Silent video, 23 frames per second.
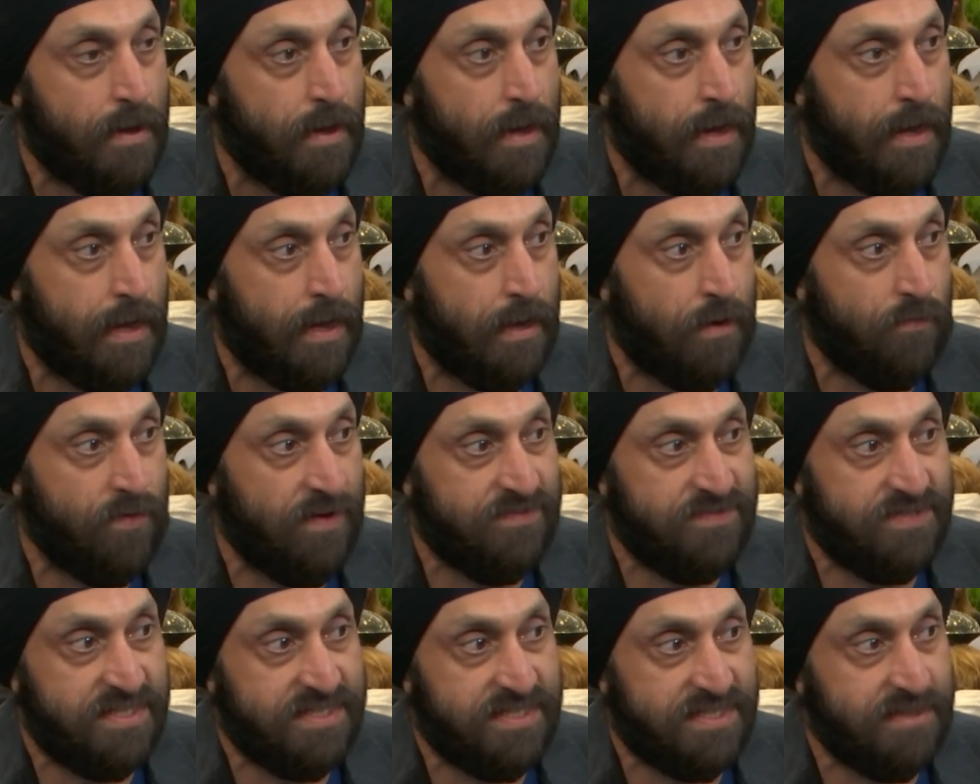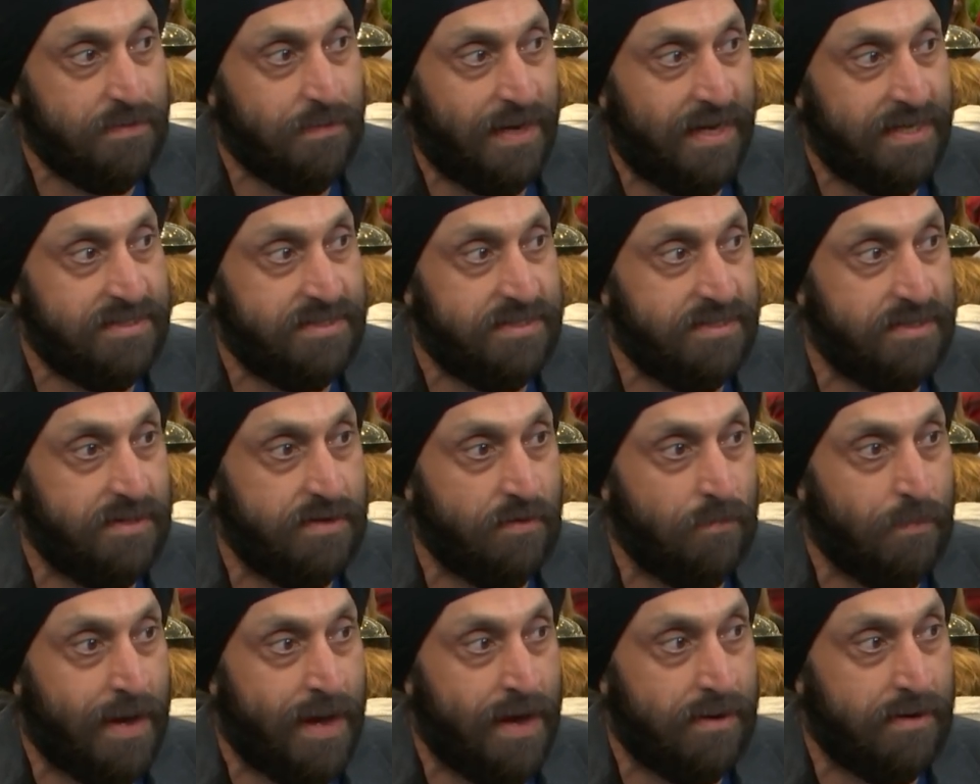And we have systemized it in
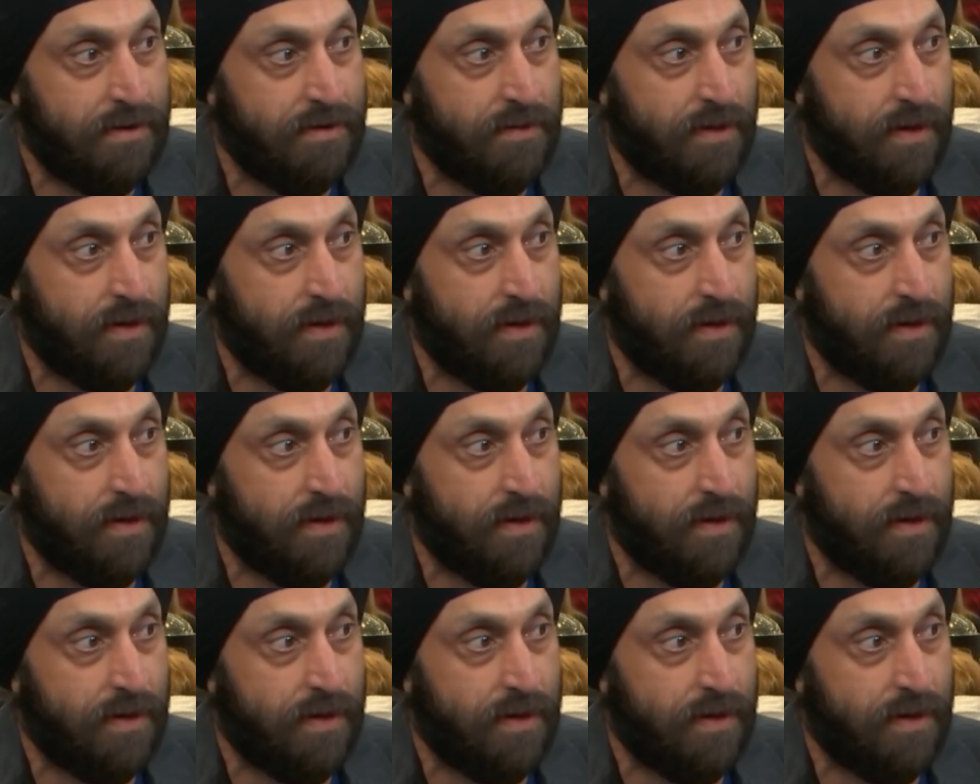a manner